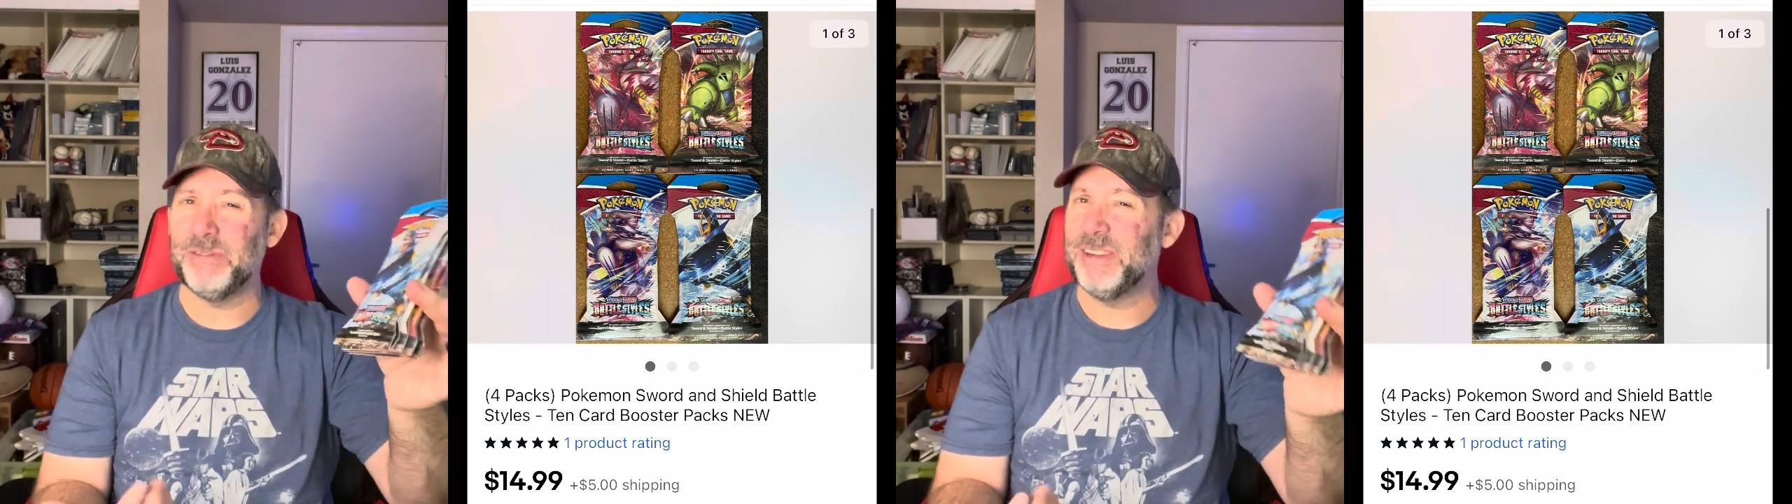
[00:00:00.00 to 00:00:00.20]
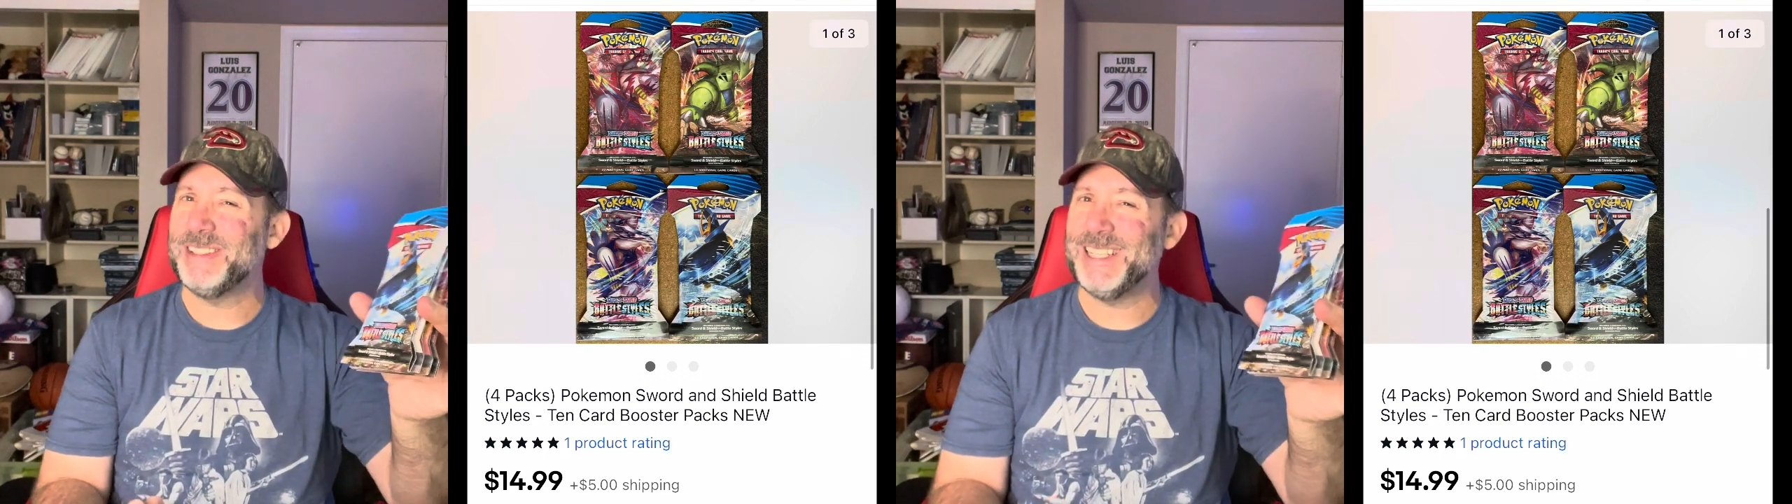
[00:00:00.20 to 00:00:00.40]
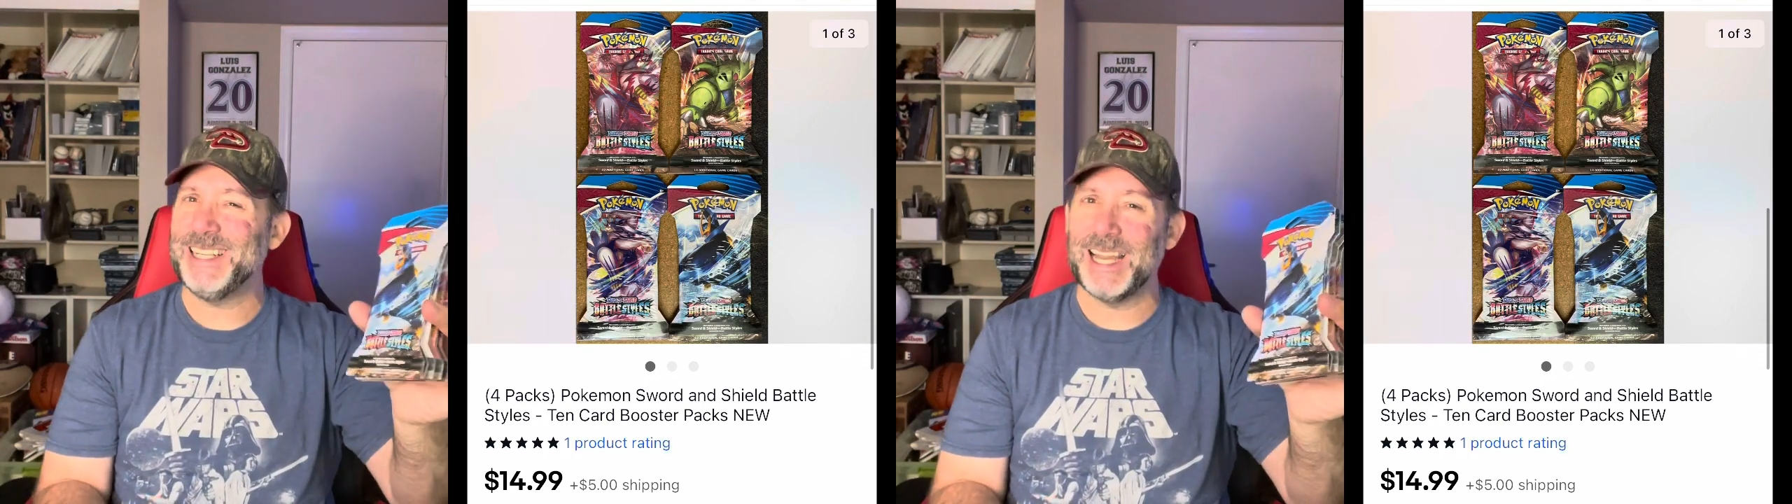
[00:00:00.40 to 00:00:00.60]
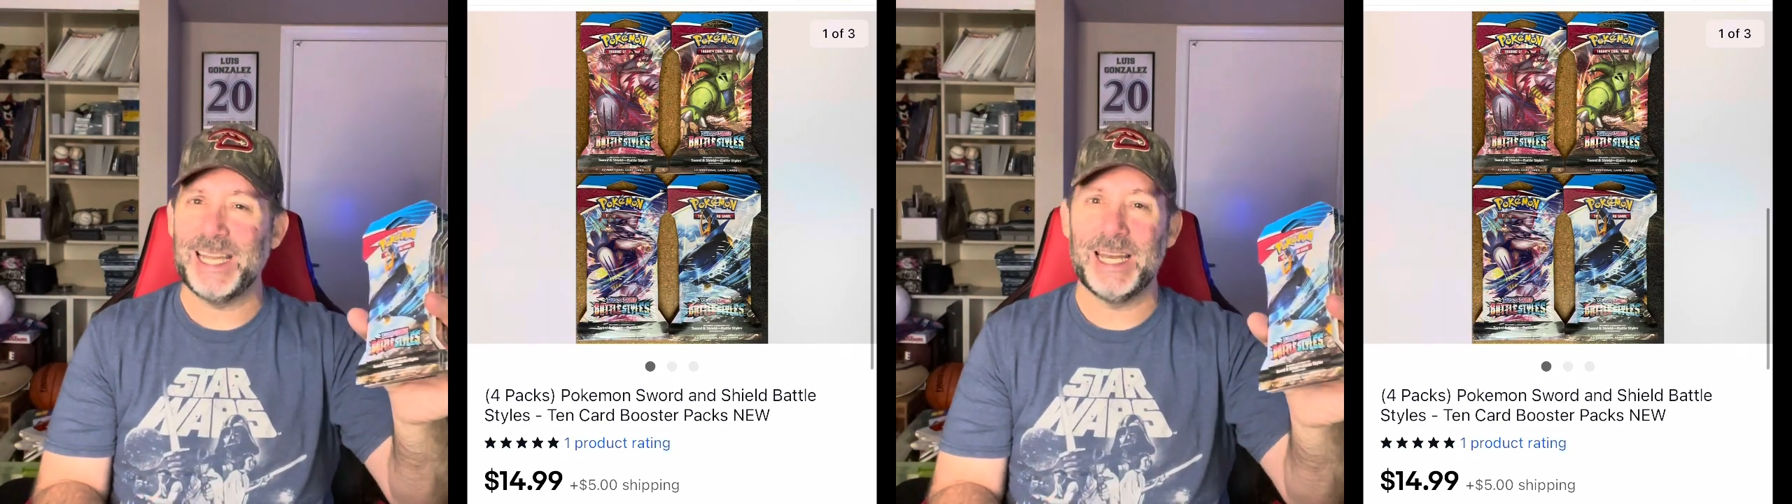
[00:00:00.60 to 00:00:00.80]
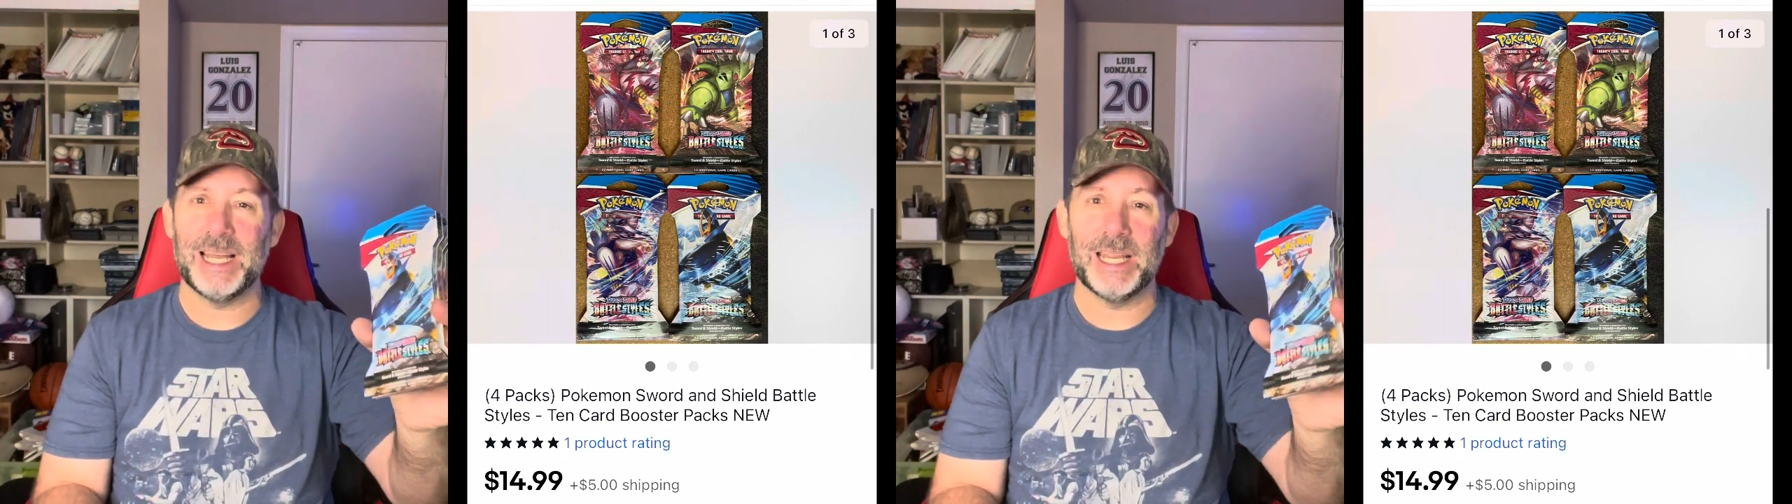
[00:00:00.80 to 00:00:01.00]

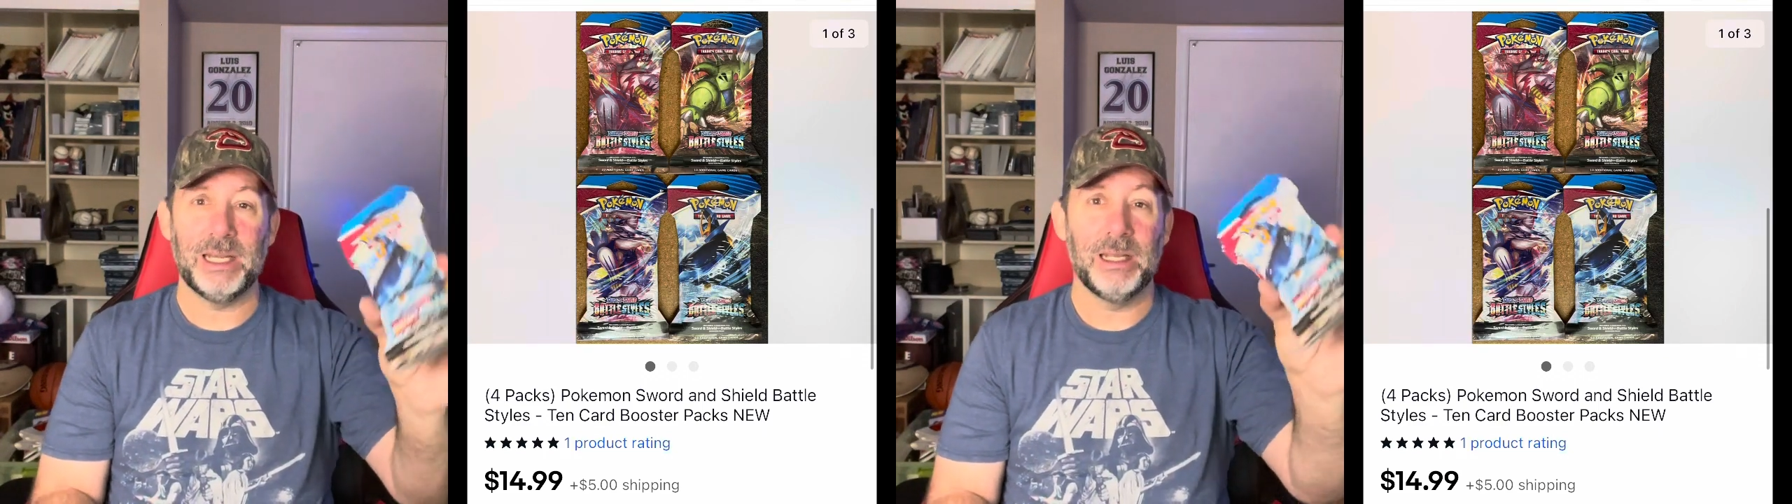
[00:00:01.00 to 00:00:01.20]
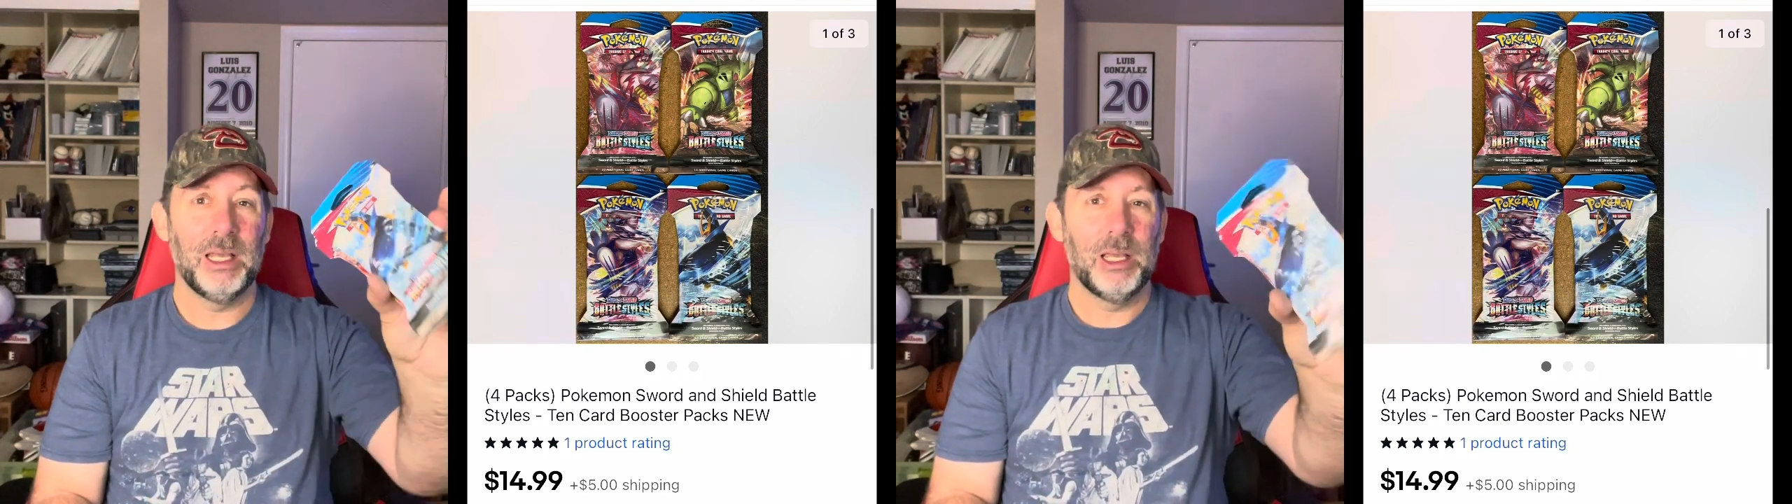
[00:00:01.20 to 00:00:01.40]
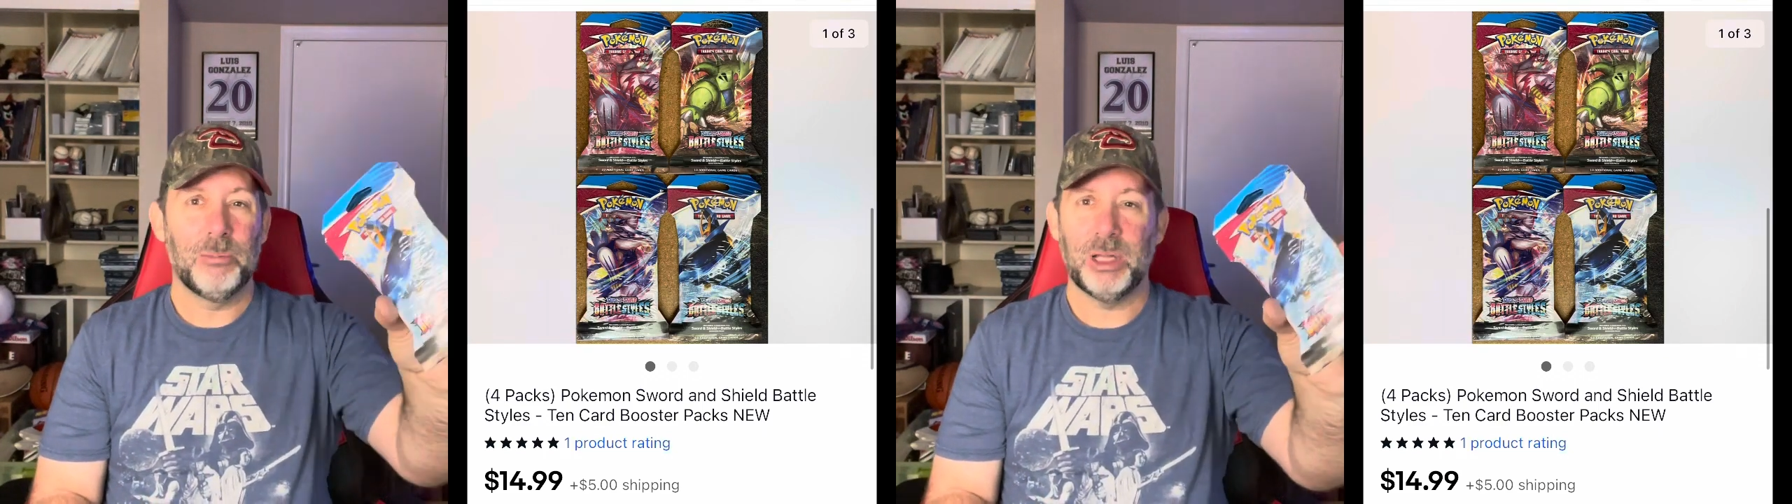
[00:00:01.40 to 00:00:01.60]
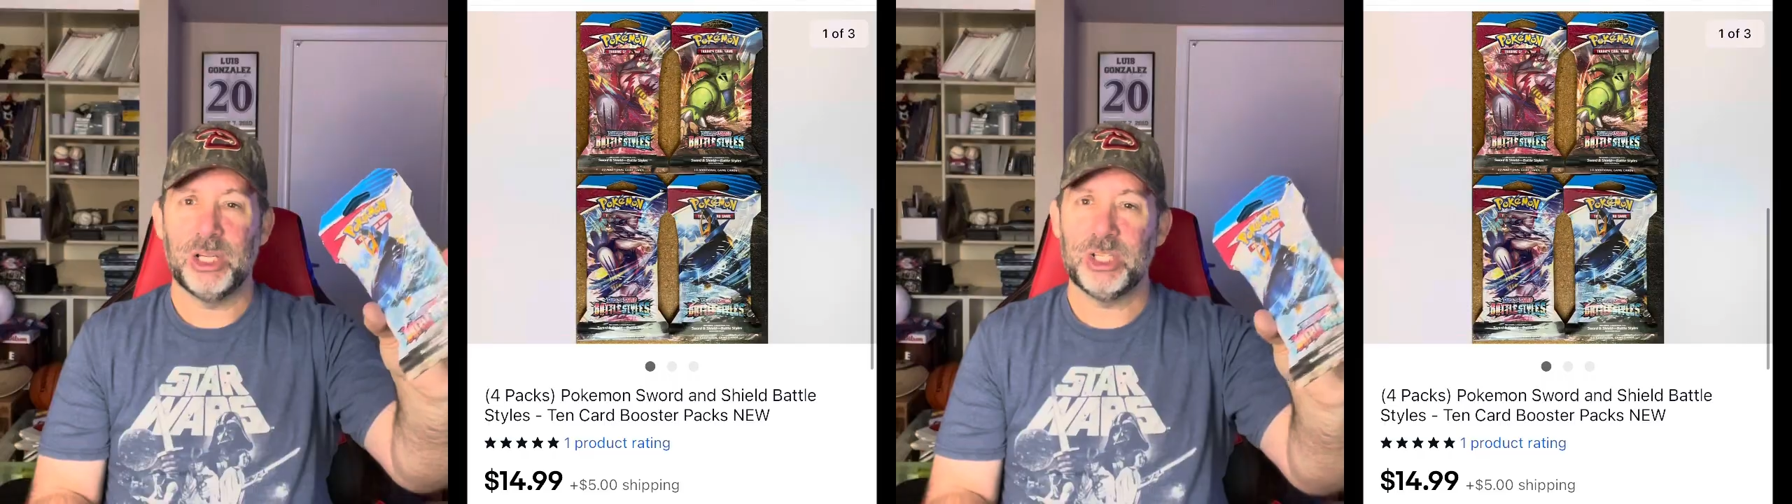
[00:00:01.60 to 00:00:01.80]
$15.99 plus